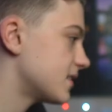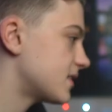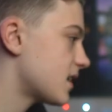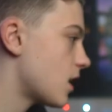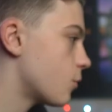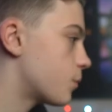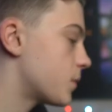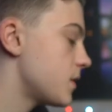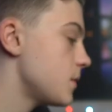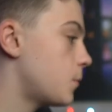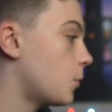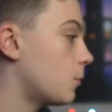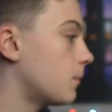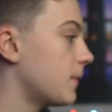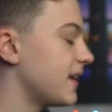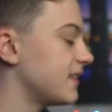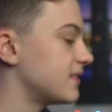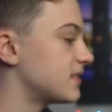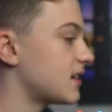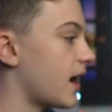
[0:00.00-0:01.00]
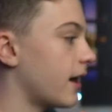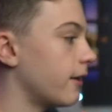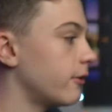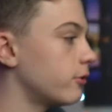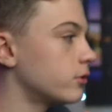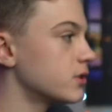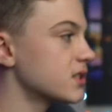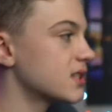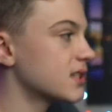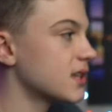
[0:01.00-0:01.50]
That is how people make
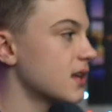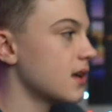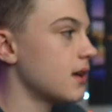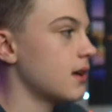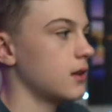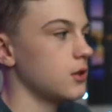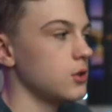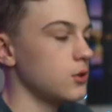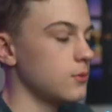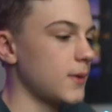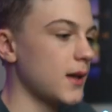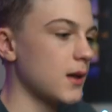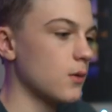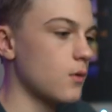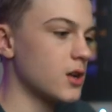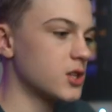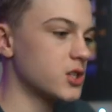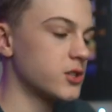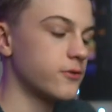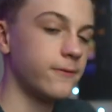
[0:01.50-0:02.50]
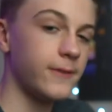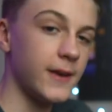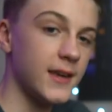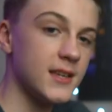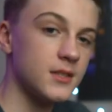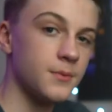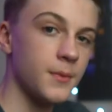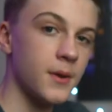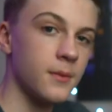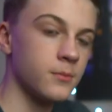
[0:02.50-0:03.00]
titles. You may watch
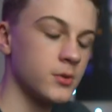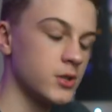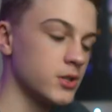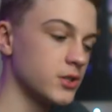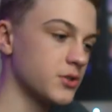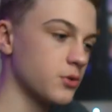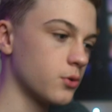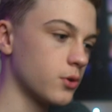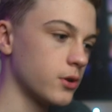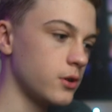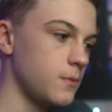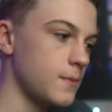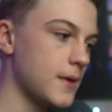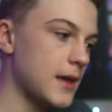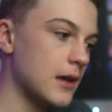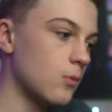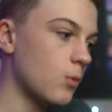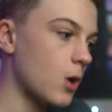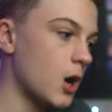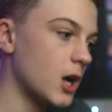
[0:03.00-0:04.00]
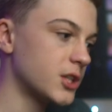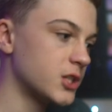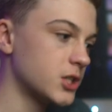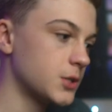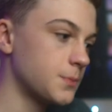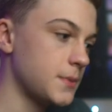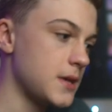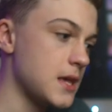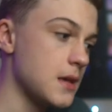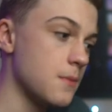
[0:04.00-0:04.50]
Phase members, or you may
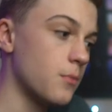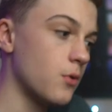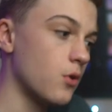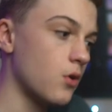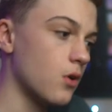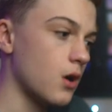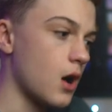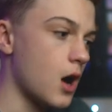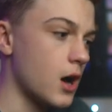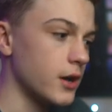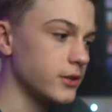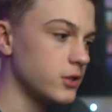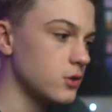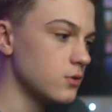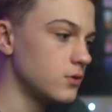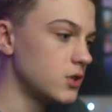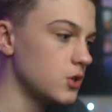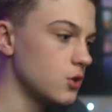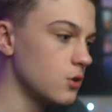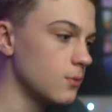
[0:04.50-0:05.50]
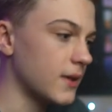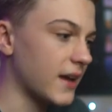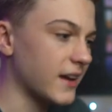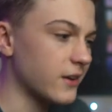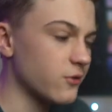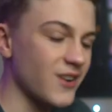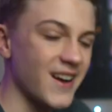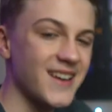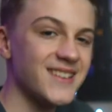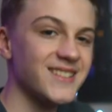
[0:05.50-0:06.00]
watch people on YouTube
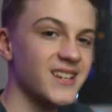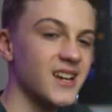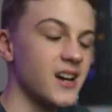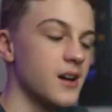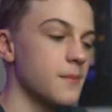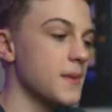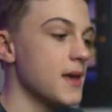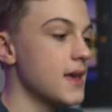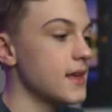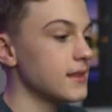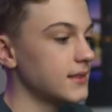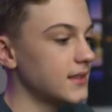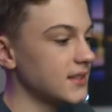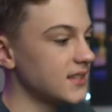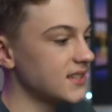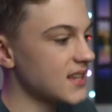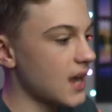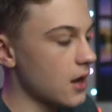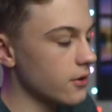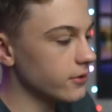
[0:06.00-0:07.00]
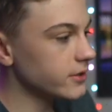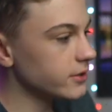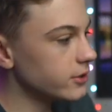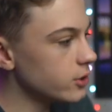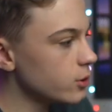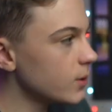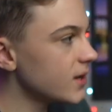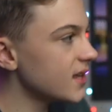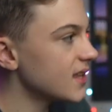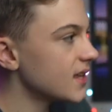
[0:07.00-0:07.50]
like RiceGum. This is how they
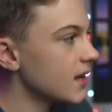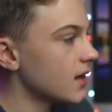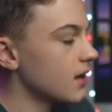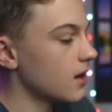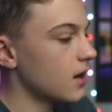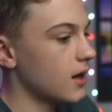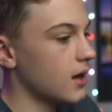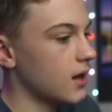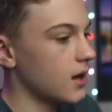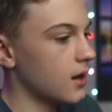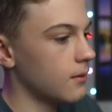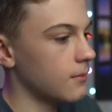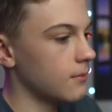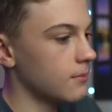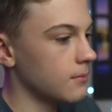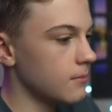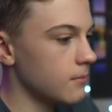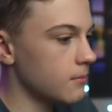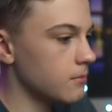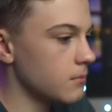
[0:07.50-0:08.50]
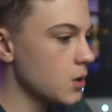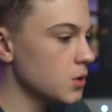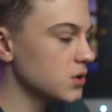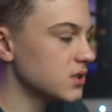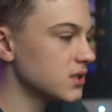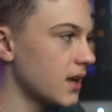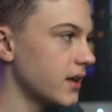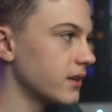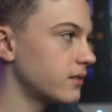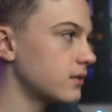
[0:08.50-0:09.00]
do it.
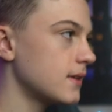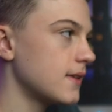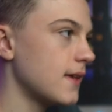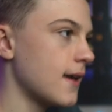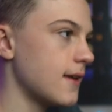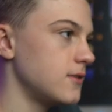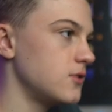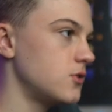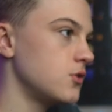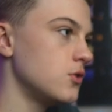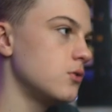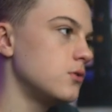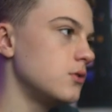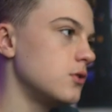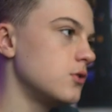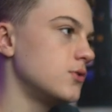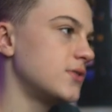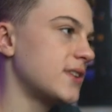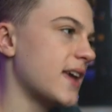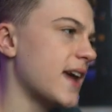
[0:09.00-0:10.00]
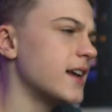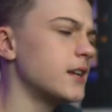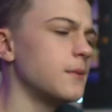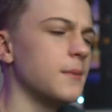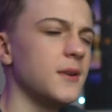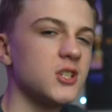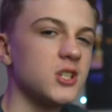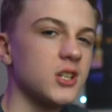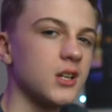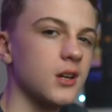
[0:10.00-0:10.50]
Most likely they do use
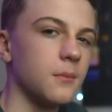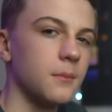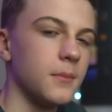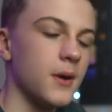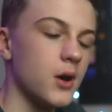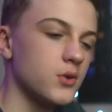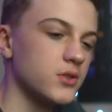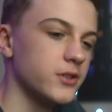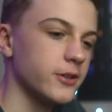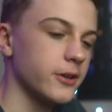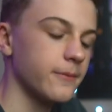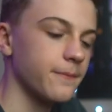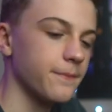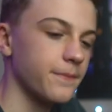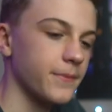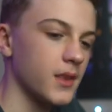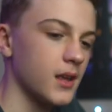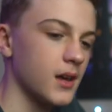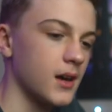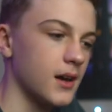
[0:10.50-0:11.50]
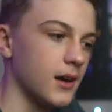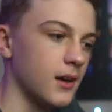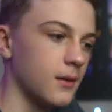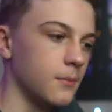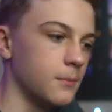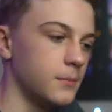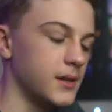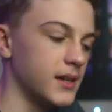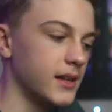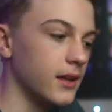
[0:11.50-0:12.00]
Animation Composer,
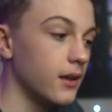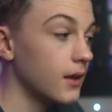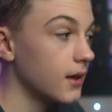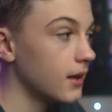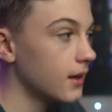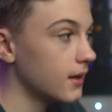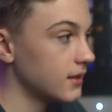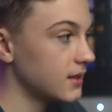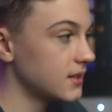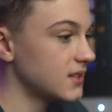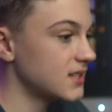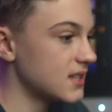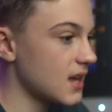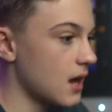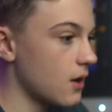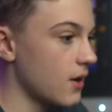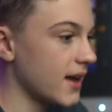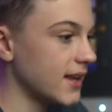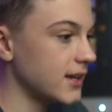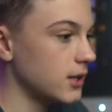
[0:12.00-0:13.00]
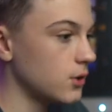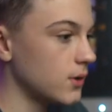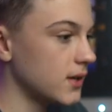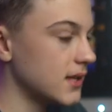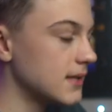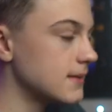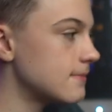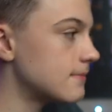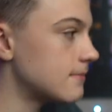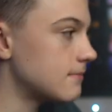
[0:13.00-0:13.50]
but this is how I do
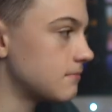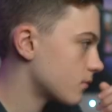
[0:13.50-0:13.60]
it.